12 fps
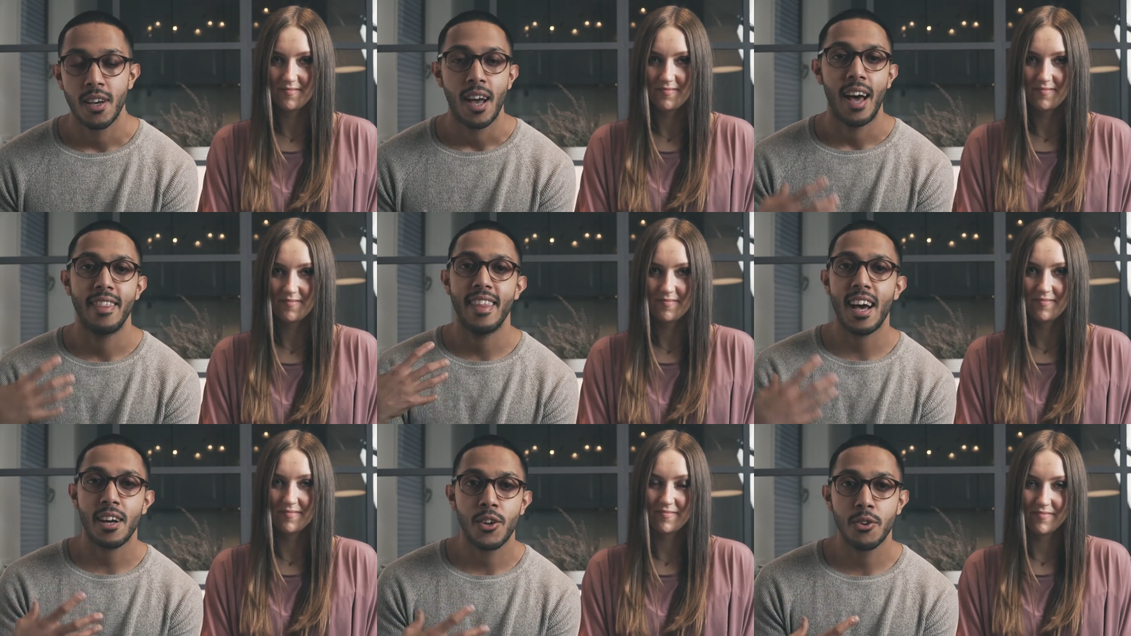Speaker 1: And
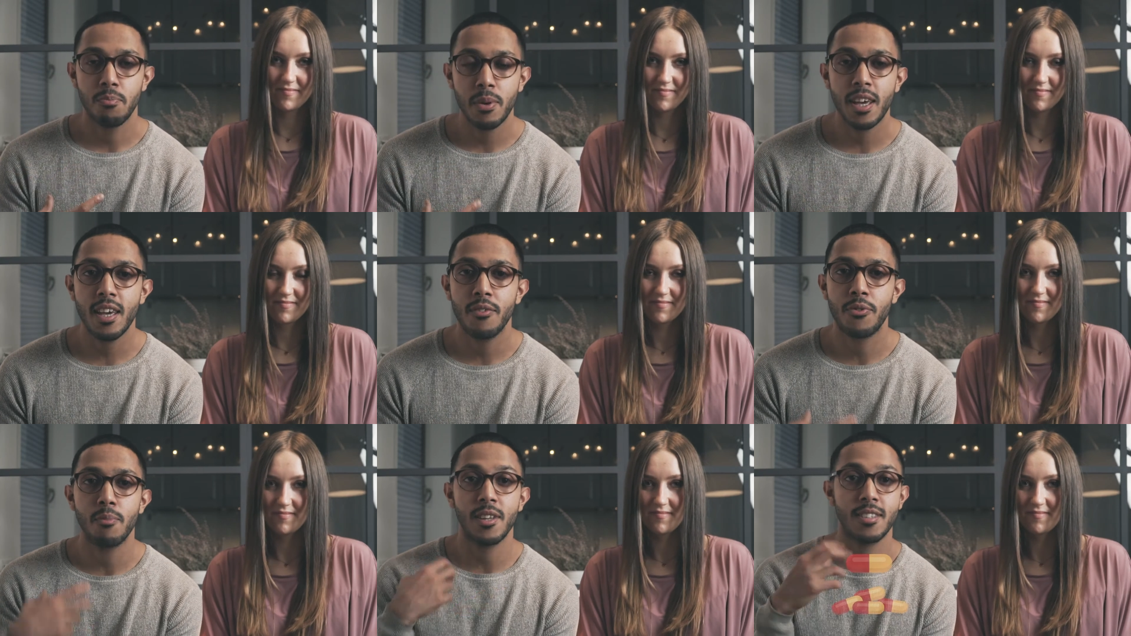that could be
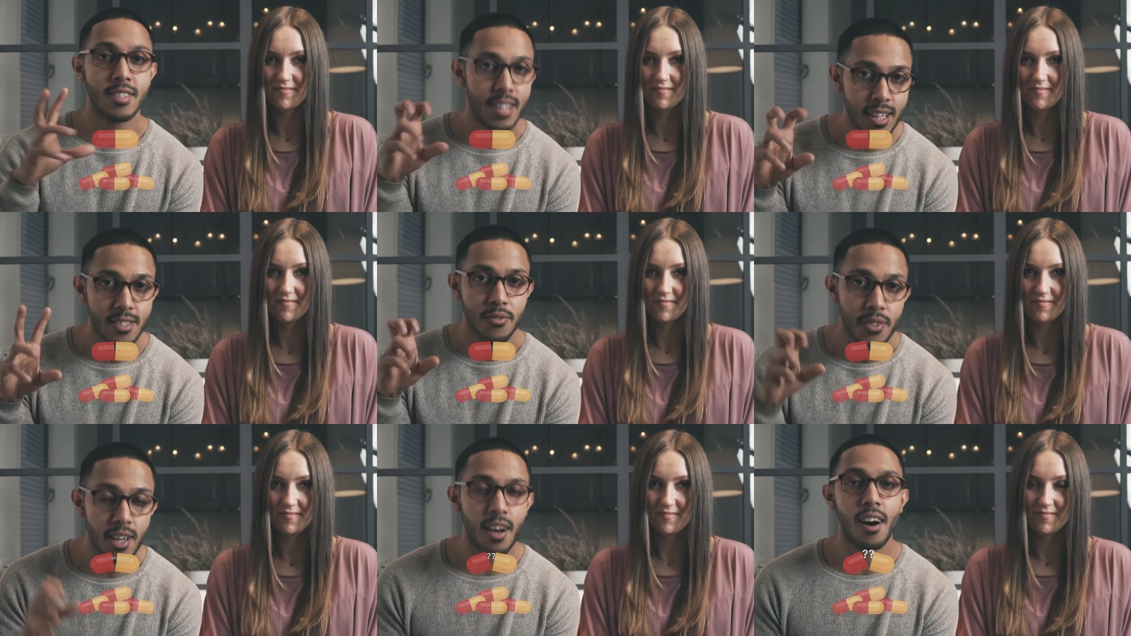from the state of
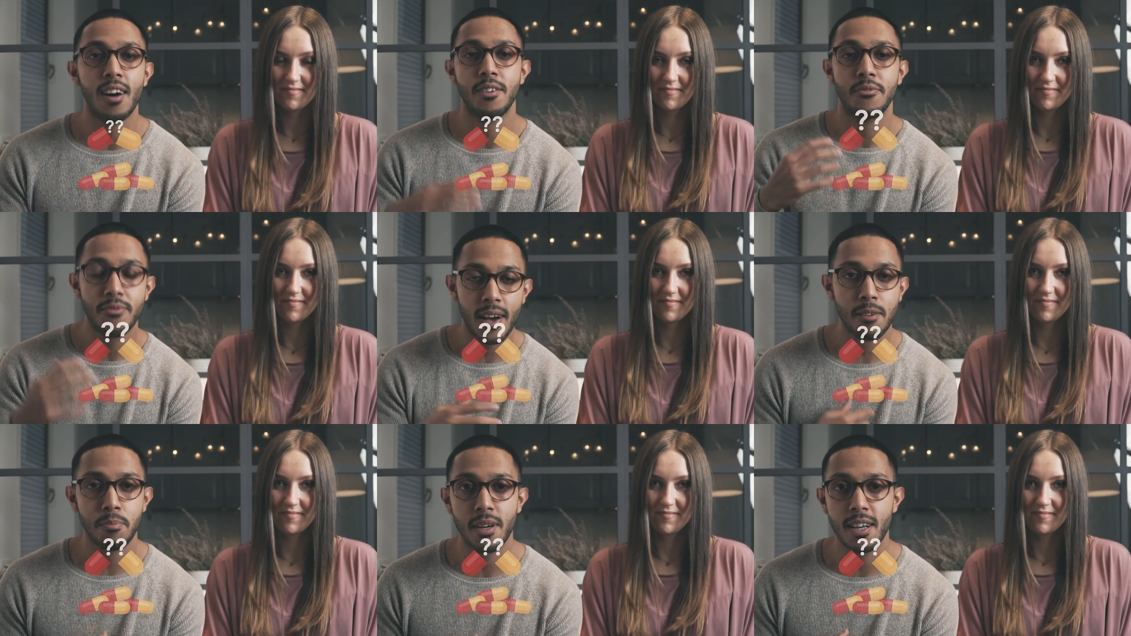the art
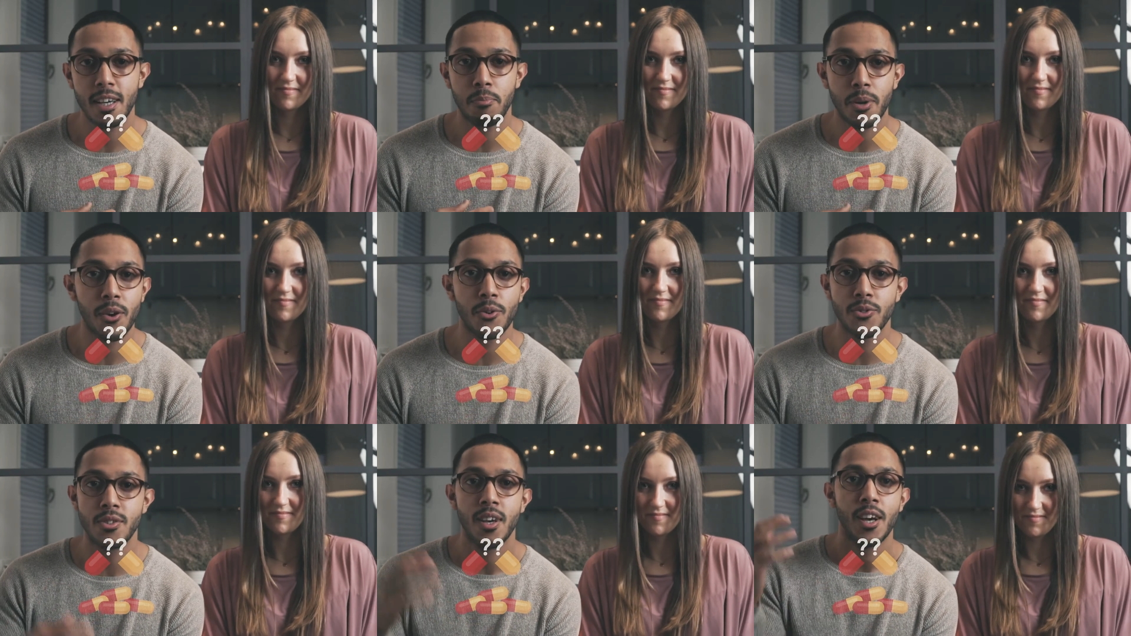fat burning
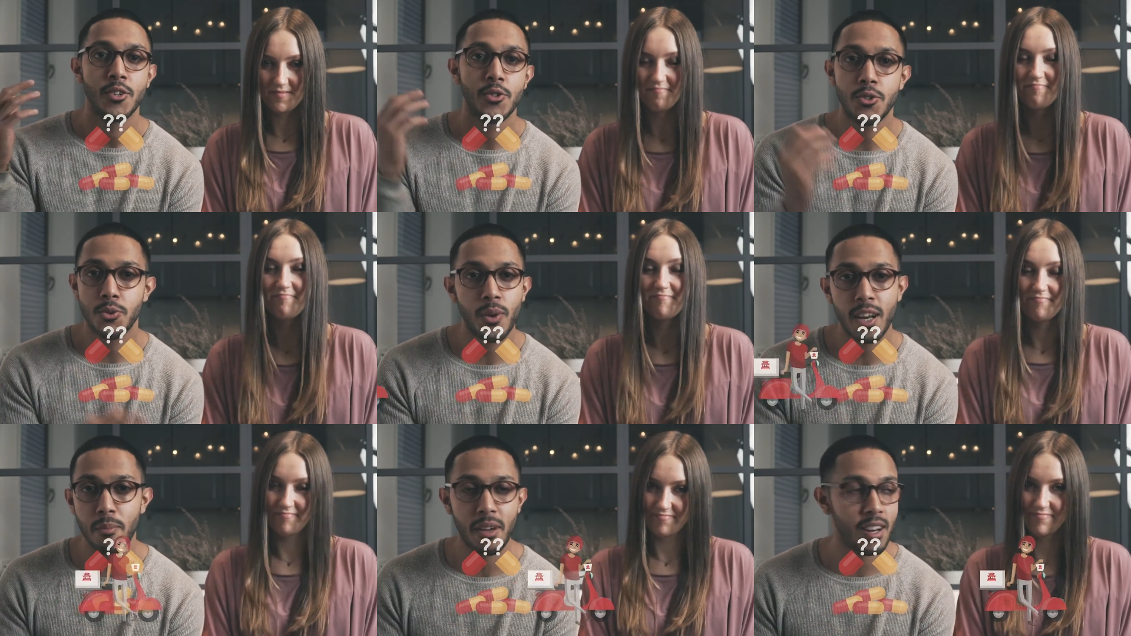pills to
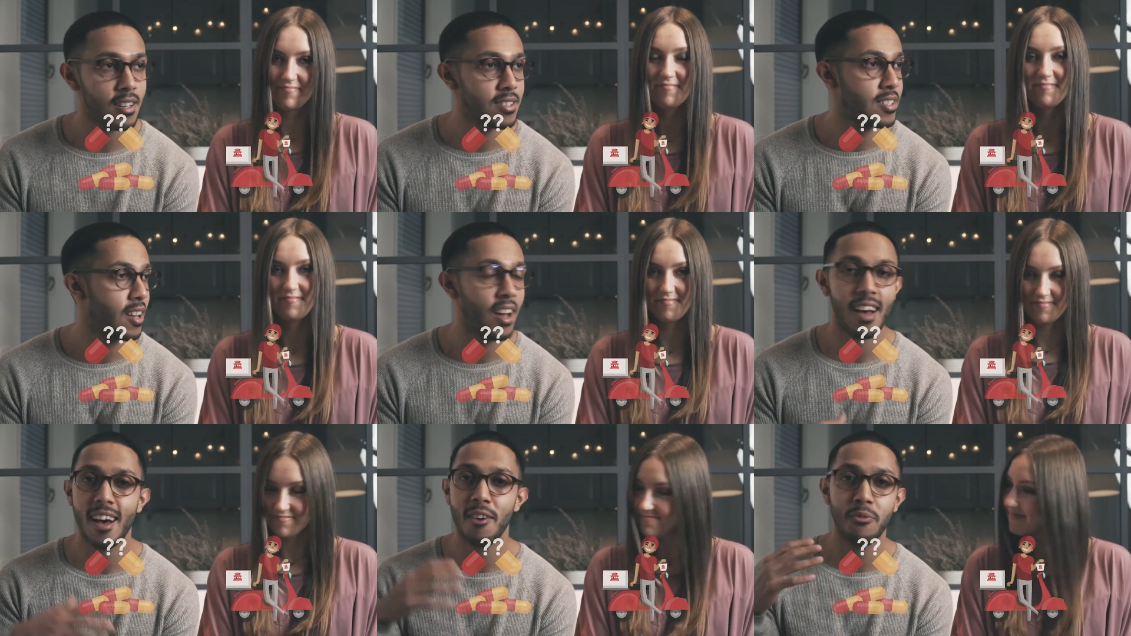20 minute
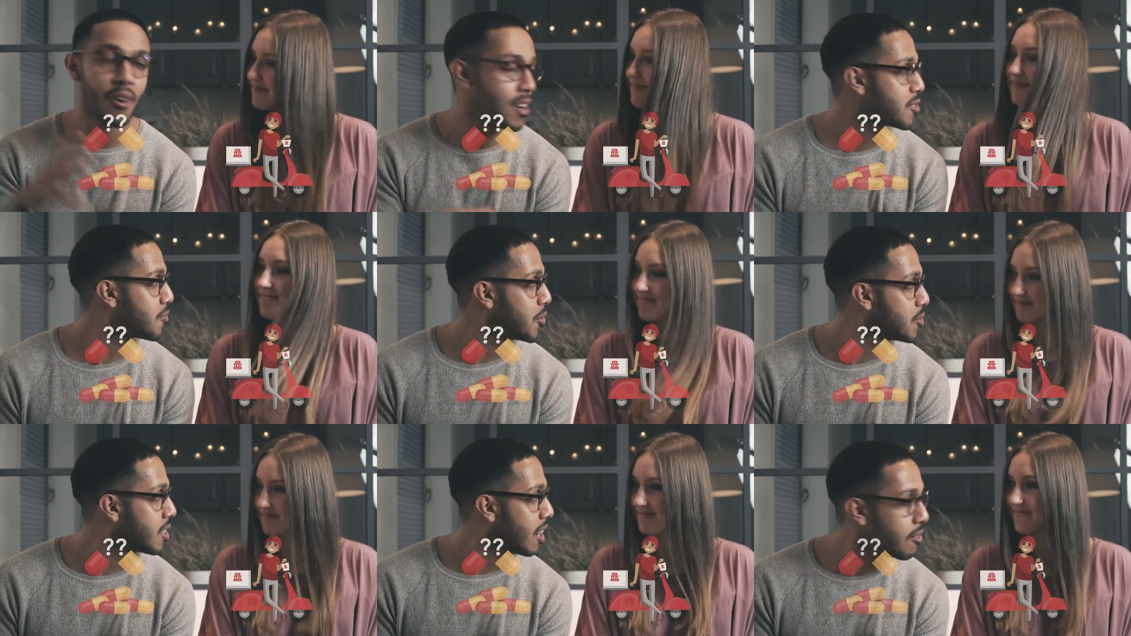uh, fast
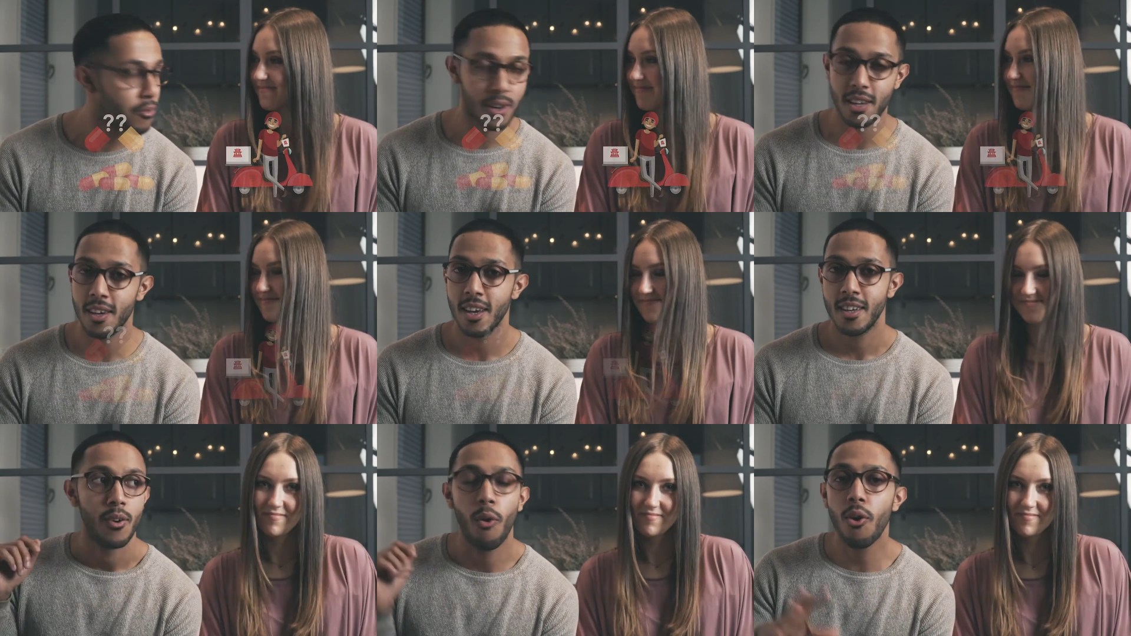food delivery
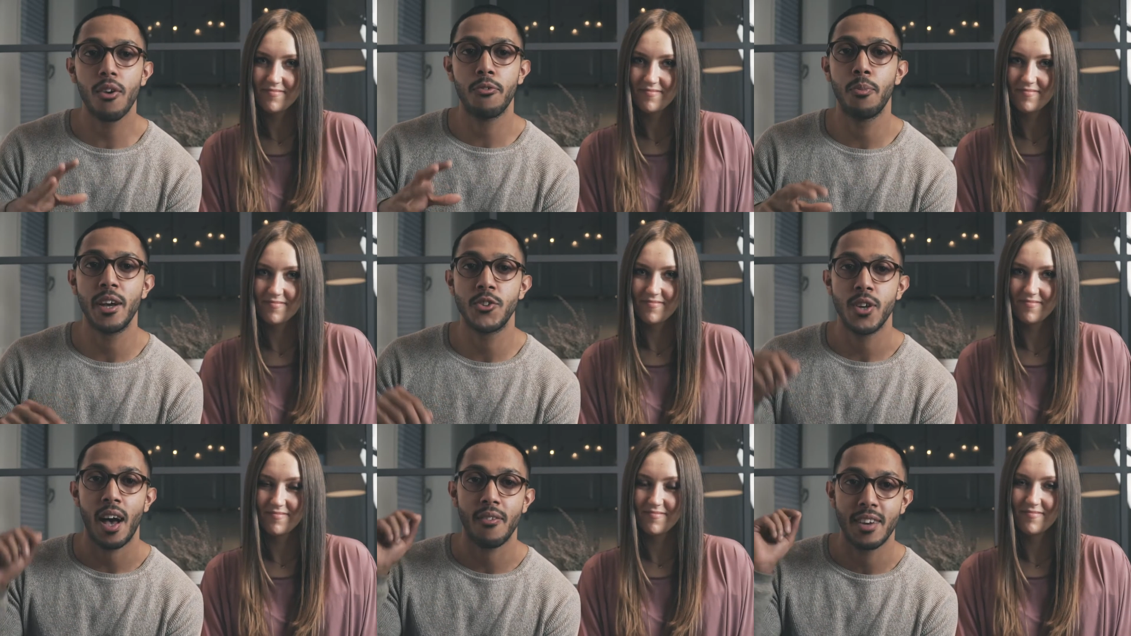all of
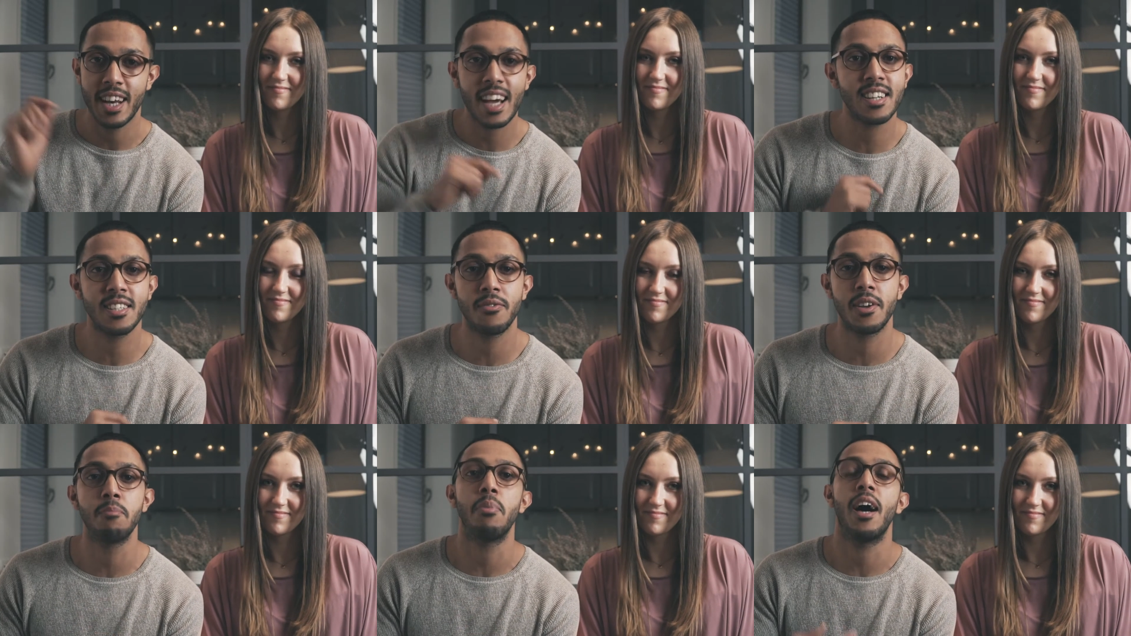which have a negative
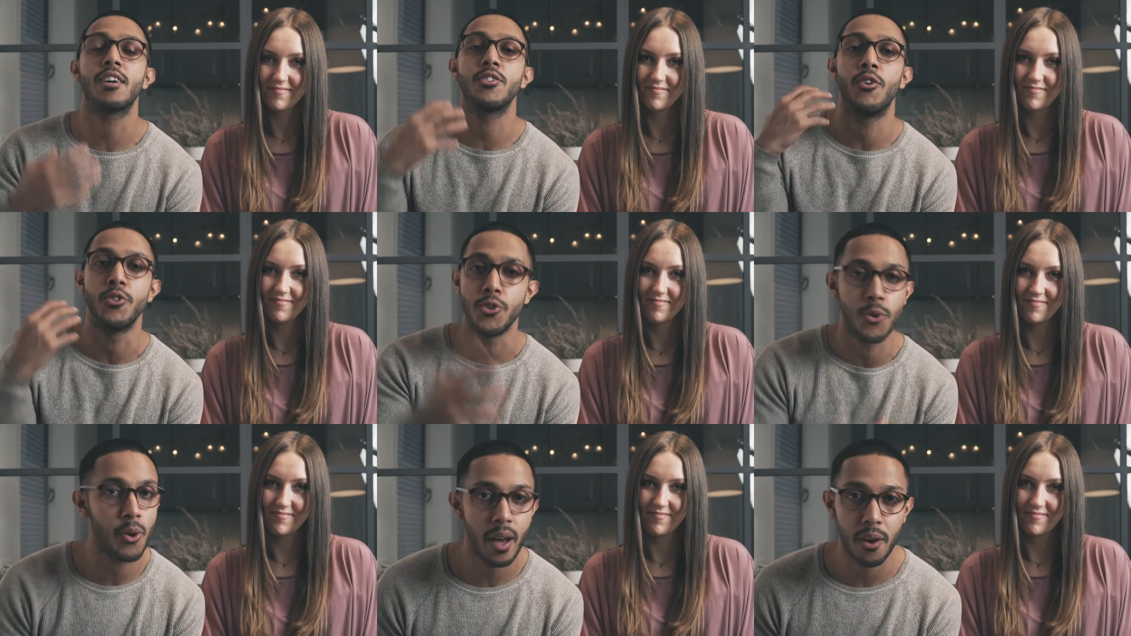impact on your